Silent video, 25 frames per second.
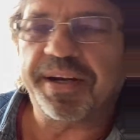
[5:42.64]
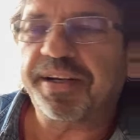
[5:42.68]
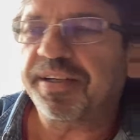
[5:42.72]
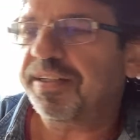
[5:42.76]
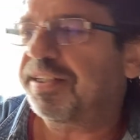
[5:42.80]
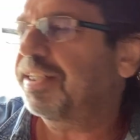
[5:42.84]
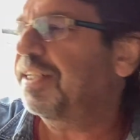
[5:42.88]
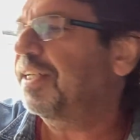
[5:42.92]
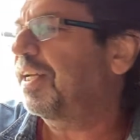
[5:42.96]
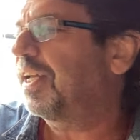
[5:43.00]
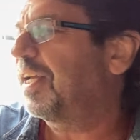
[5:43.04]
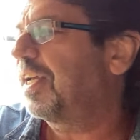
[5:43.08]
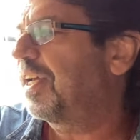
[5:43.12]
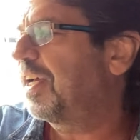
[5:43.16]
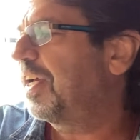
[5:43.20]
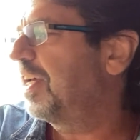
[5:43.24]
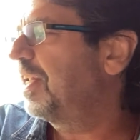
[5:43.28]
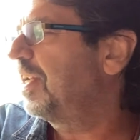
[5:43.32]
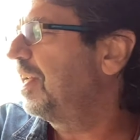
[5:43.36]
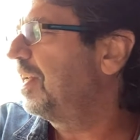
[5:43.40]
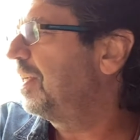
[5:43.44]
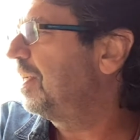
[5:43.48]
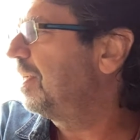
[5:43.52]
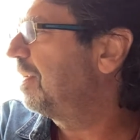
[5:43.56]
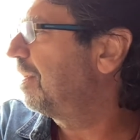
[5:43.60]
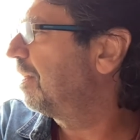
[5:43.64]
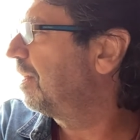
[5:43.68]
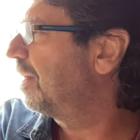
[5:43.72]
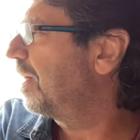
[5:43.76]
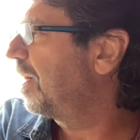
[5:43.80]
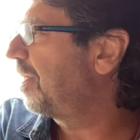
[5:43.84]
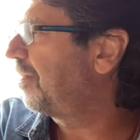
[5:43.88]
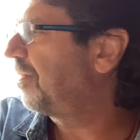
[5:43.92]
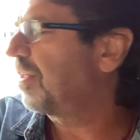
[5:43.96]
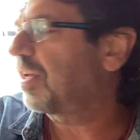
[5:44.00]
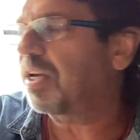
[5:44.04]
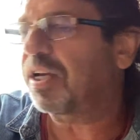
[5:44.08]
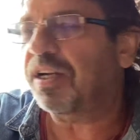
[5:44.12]
editing, and
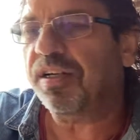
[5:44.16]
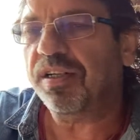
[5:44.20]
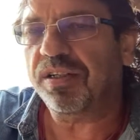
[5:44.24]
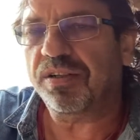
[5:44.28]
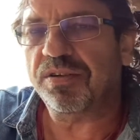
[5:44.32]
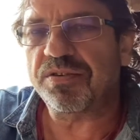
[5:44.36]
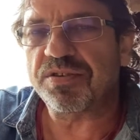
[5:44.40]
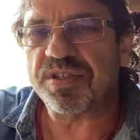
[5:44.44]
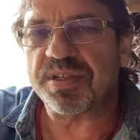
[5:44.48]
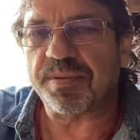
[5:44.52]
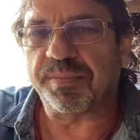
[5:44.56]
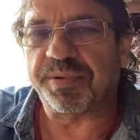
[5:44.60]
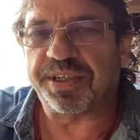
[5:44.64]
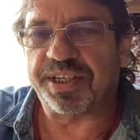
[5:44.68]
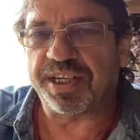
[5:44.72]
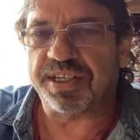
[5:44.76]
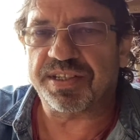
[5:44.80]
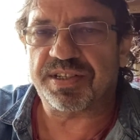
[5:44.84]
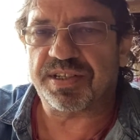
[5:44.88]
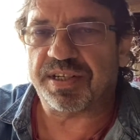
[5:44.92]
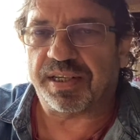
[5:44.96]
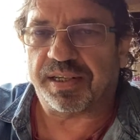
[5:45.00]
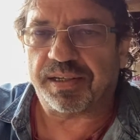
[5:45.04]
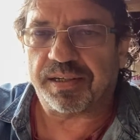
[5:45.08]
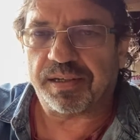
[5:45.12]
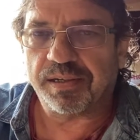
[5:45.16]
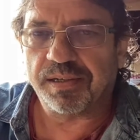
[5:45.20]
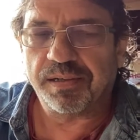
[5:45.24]
I think I'm going to do some dusting.